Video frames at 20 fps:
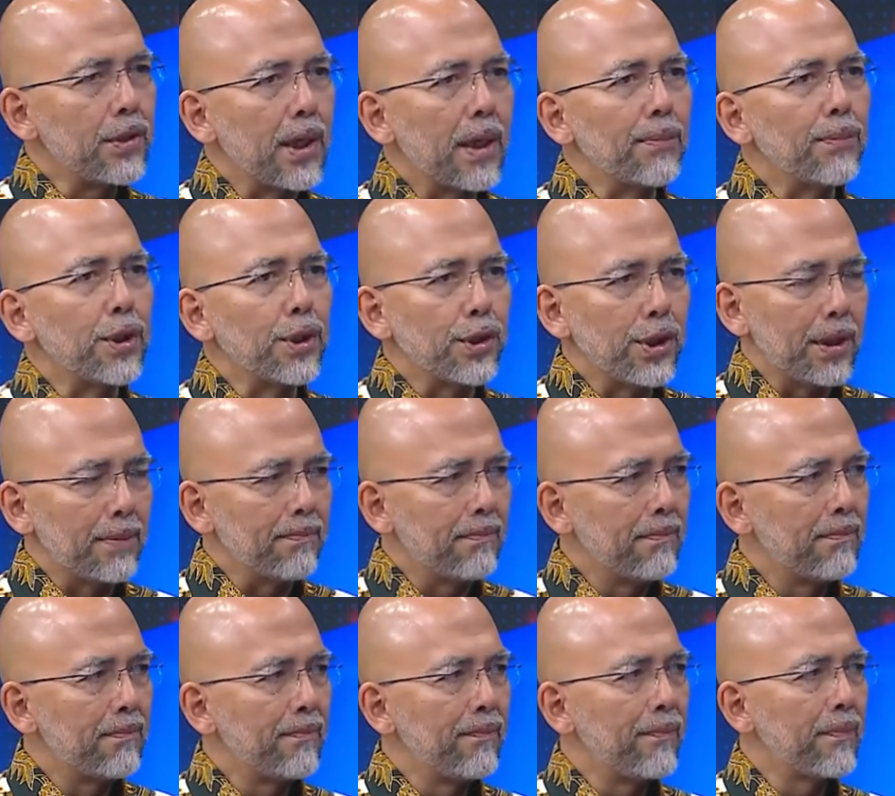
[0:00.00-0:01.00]
chairmanship.
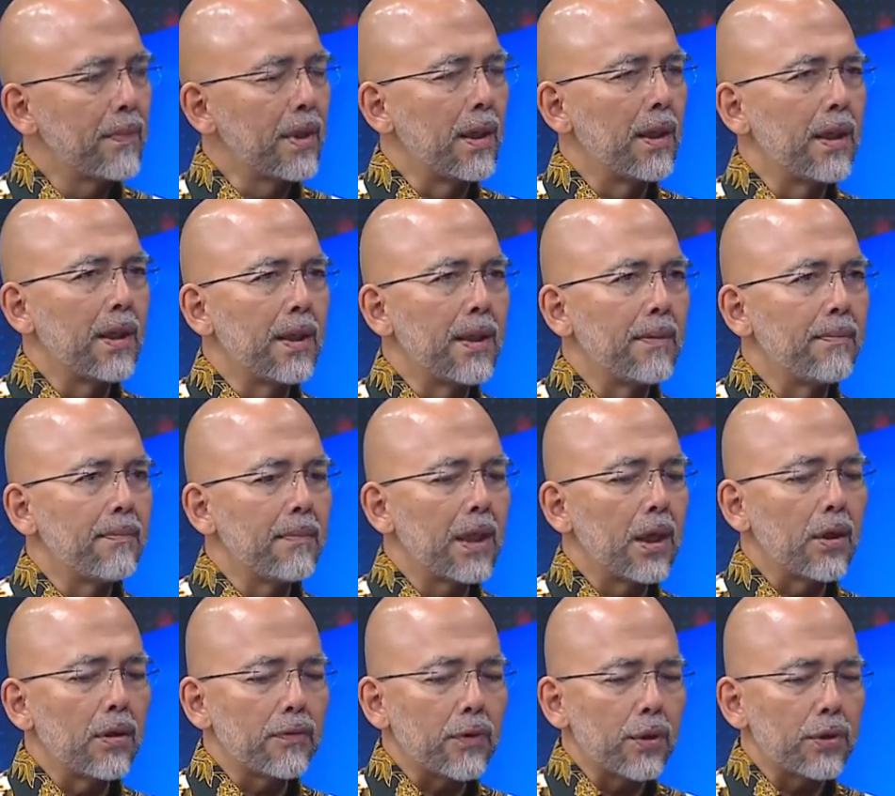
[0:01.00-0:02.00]

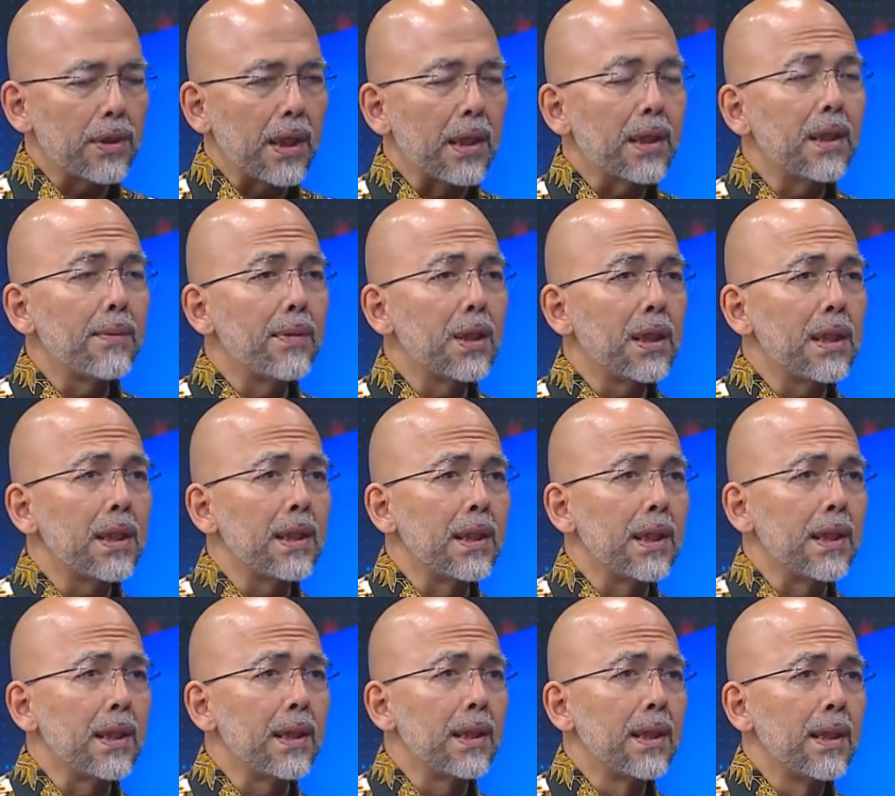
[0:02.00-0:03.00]
And of course,
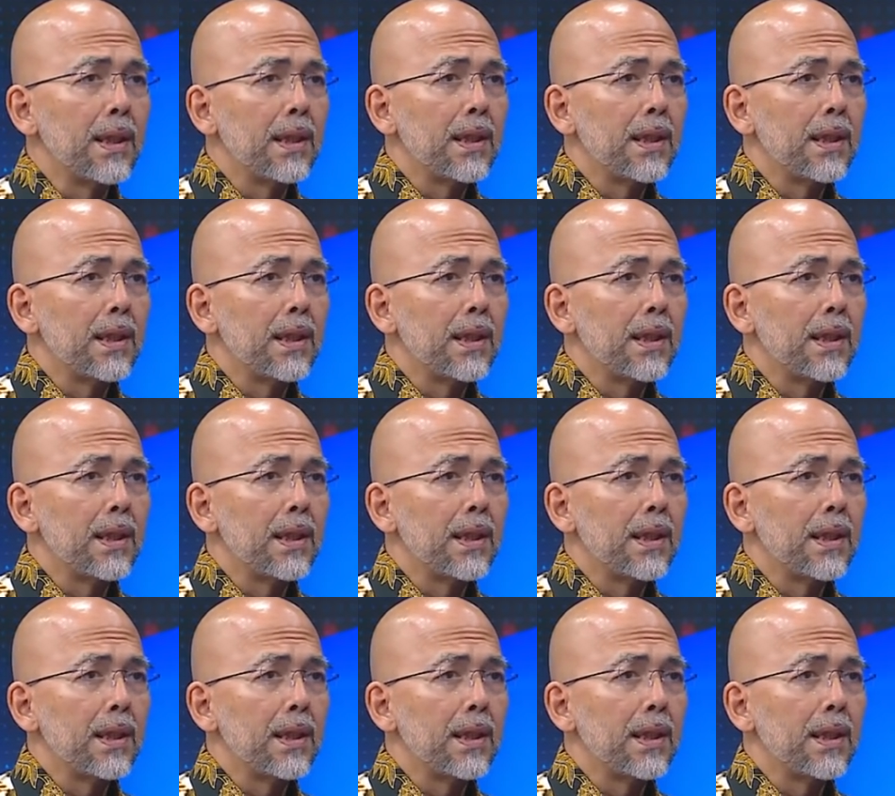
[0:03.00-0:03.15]
ultimately,